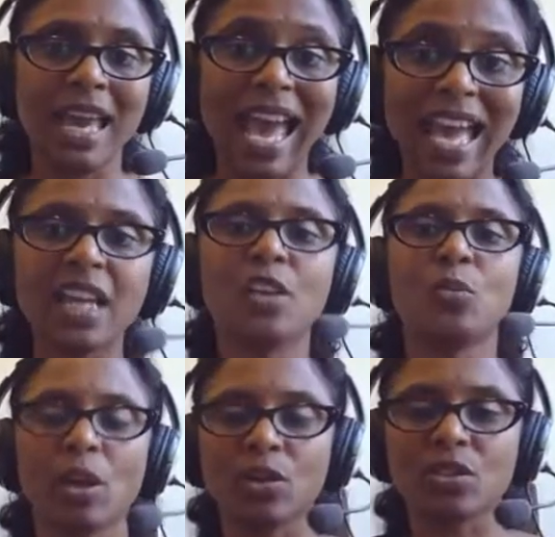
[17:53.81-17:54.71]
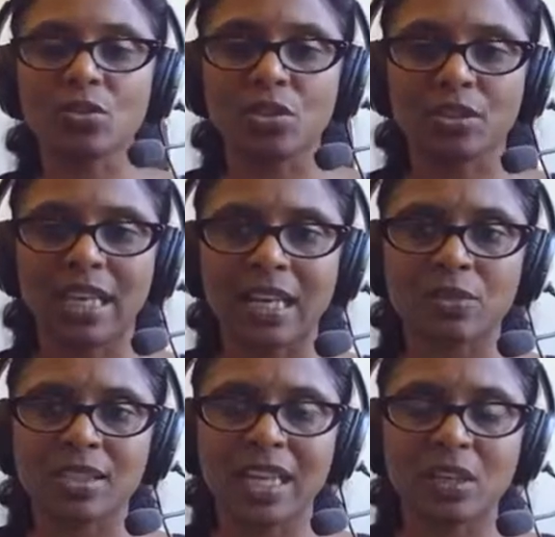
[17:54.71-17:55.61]
And we also took that
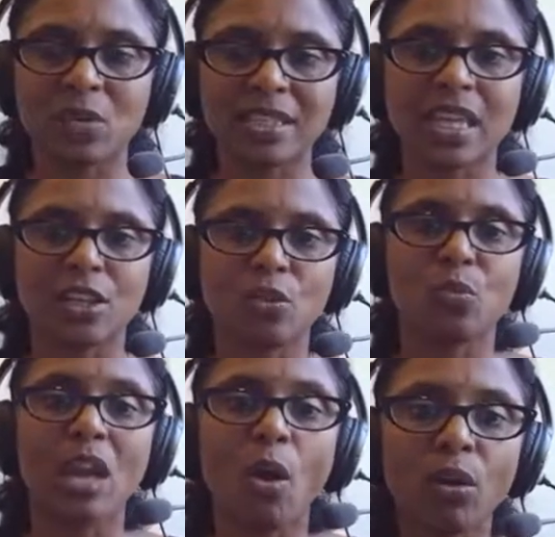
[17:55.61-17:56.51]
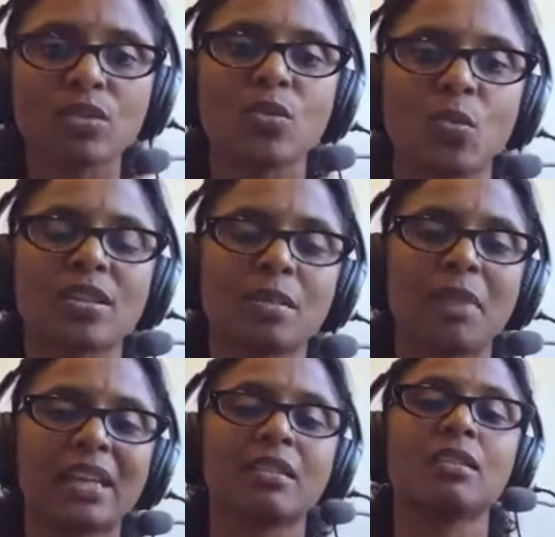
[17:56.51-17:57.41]
outside and we said, look, we also want to
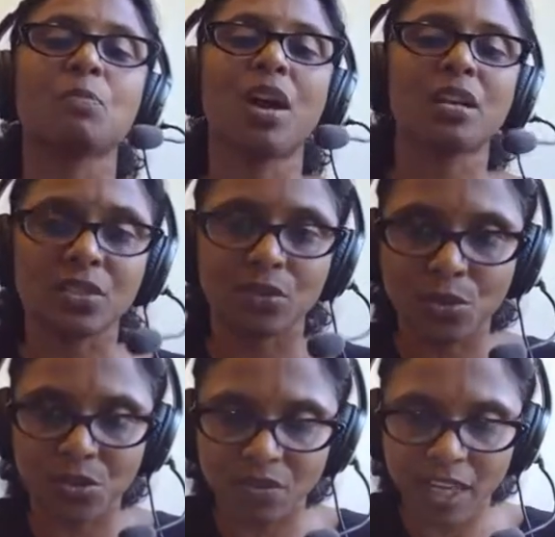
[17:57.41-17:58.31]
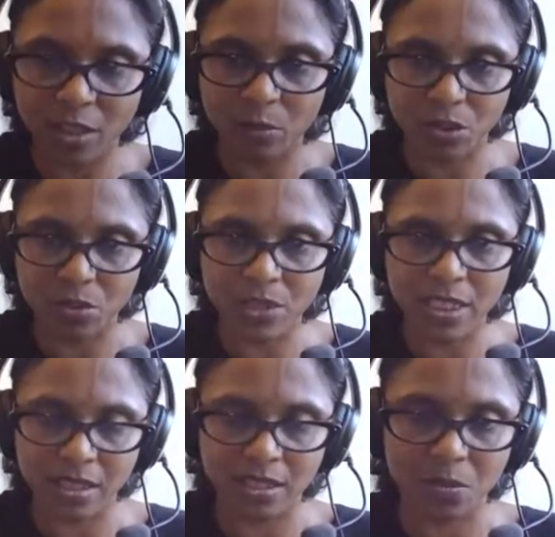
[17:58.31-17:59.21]
make third party solutions available to
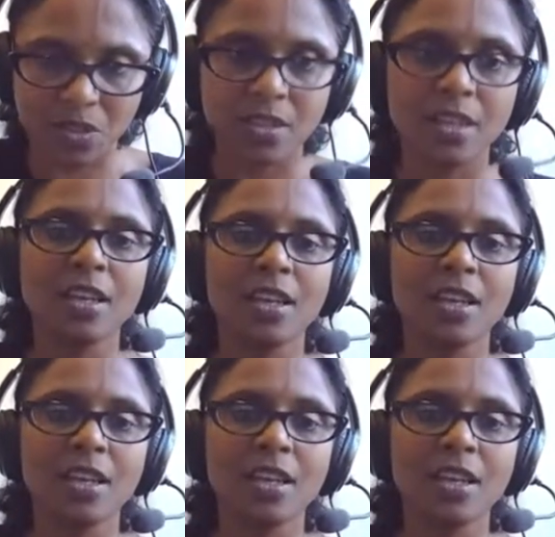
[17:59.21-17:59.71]
these customers.